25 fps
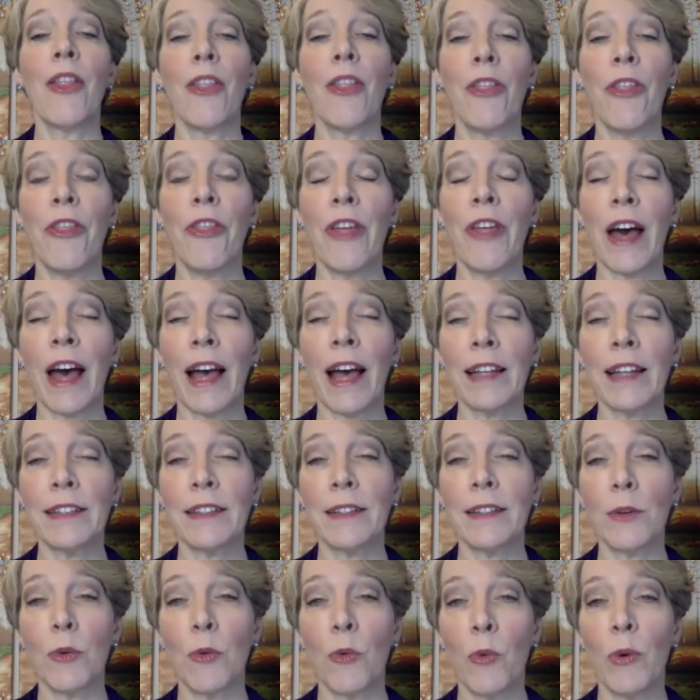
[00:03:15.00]
That
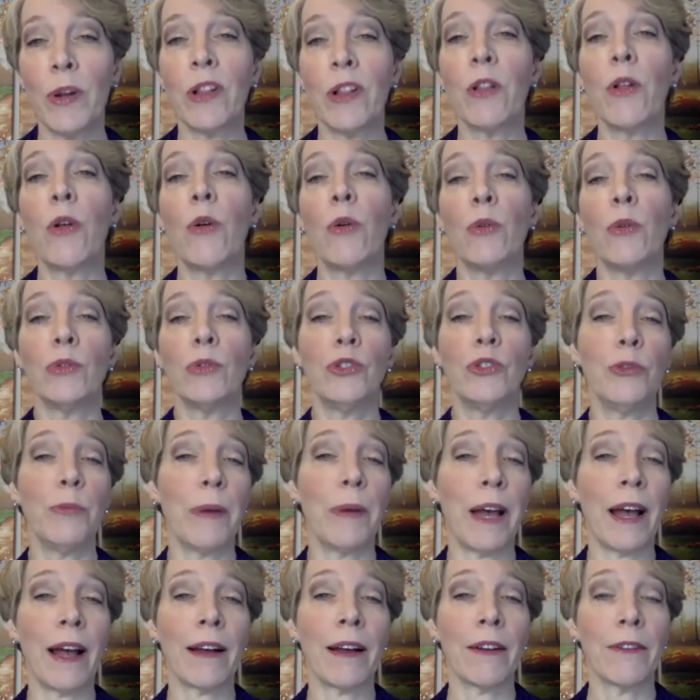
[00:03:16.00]
will hold you
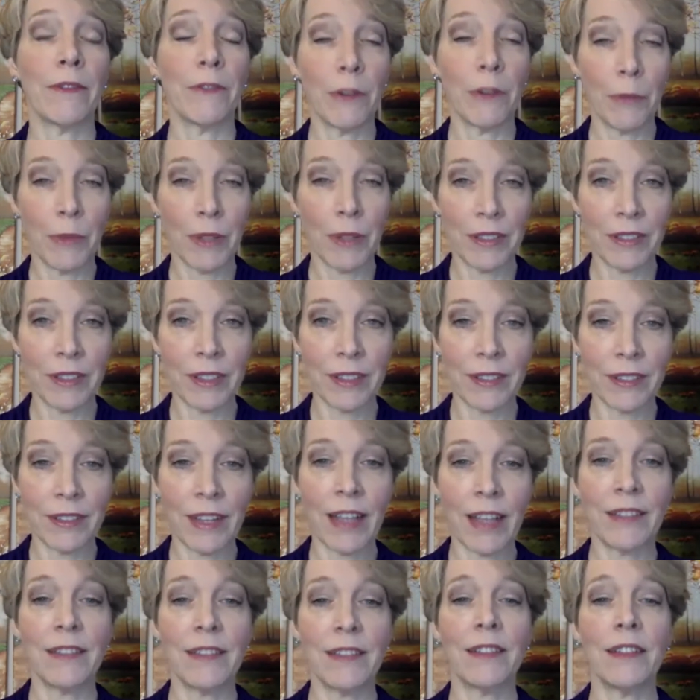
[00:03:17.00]
back from the success
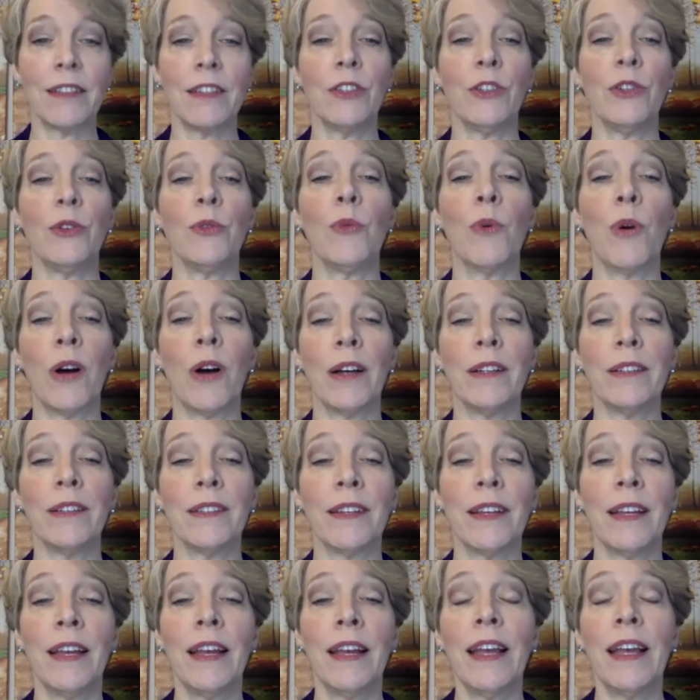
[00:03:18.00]
you want.
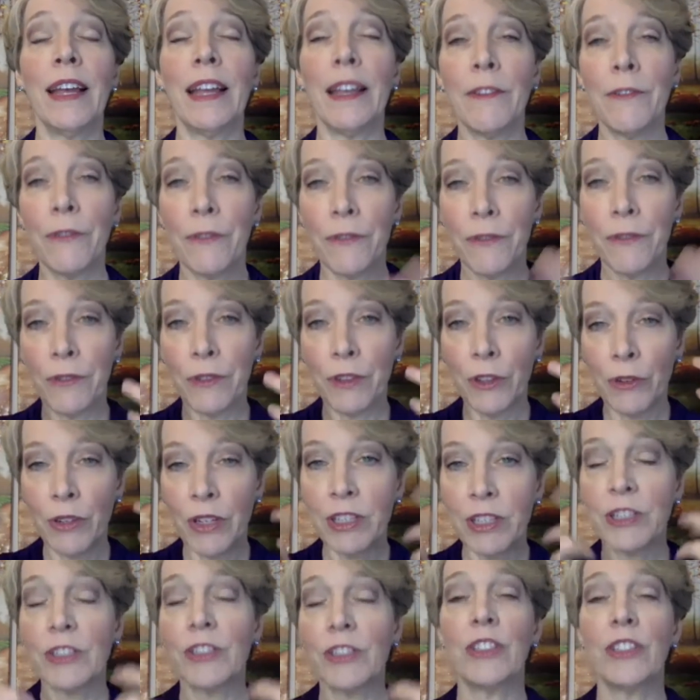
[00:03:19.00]
If you need
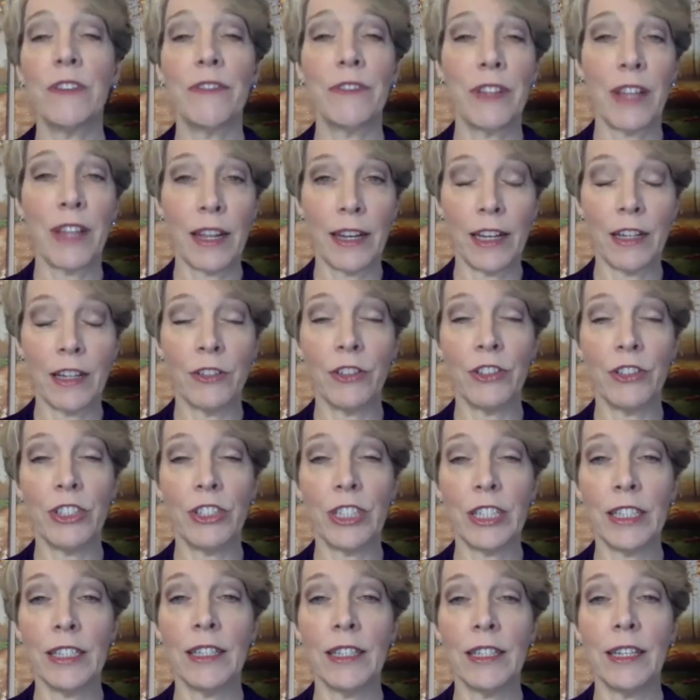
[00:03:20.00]
to shift that
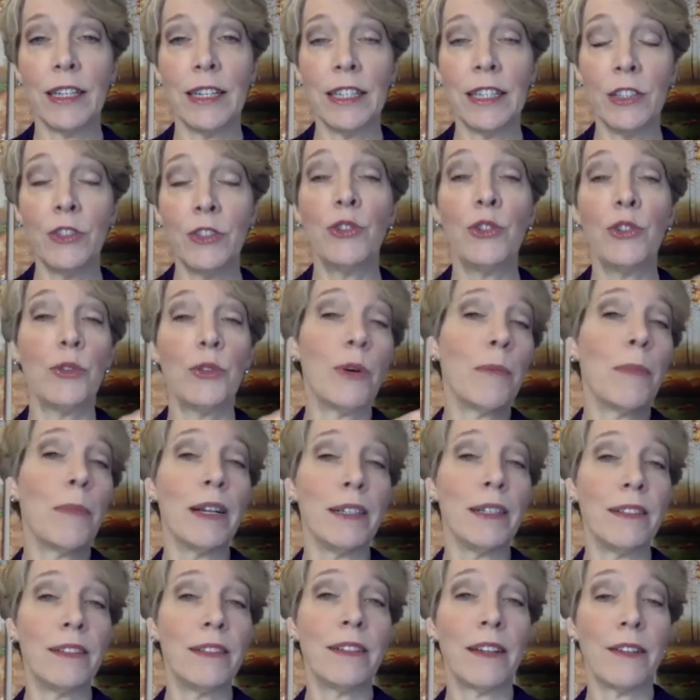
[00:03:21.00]
energy into a
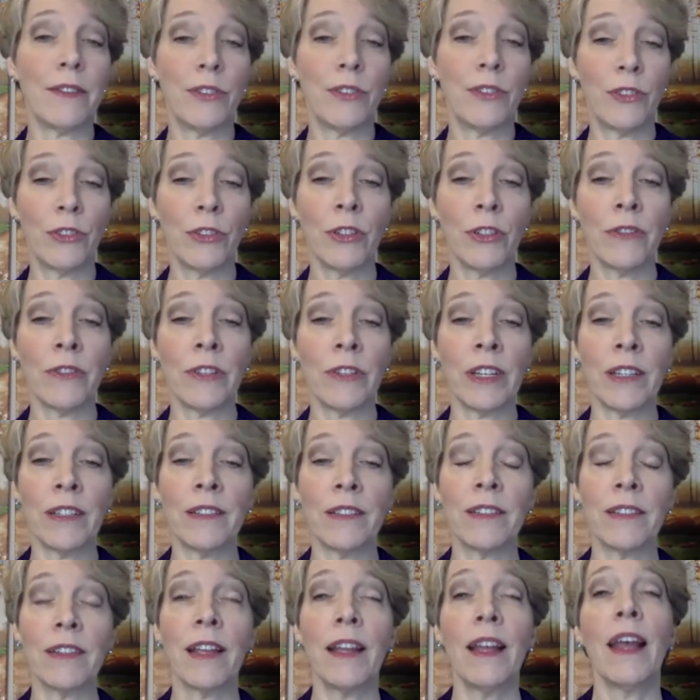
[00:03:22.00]
mindset of
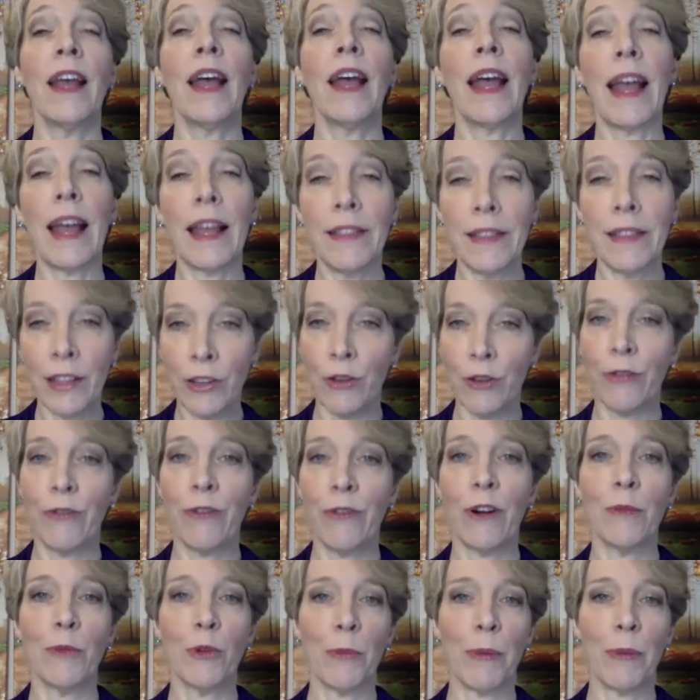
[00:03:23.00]
service, and then you're far
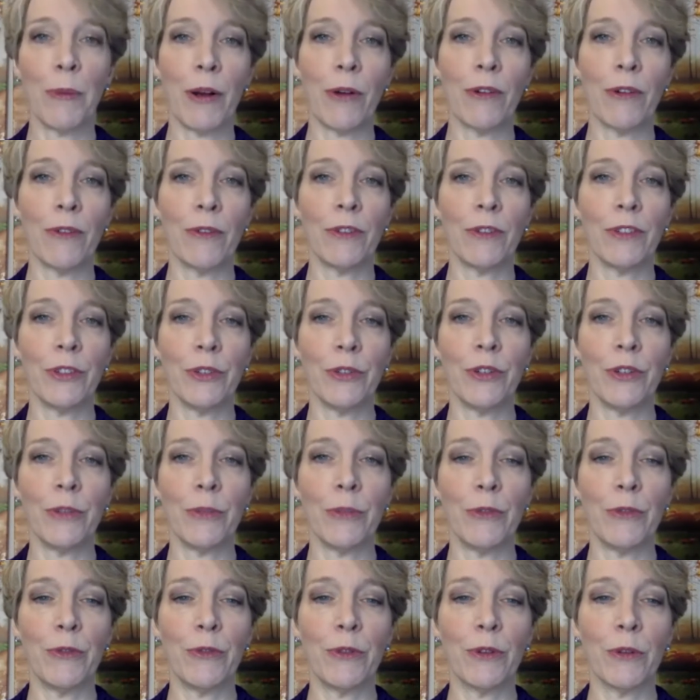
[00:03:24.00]
more powerful and you can move
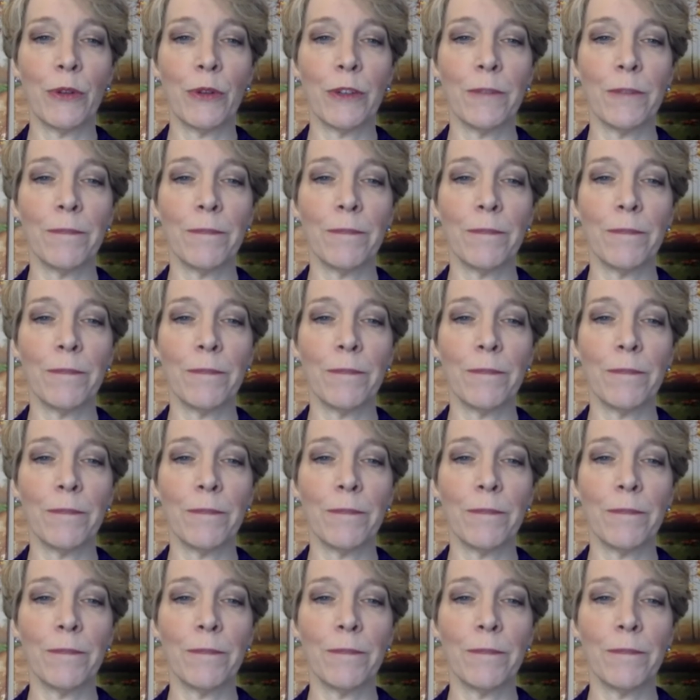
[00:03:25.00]
forward.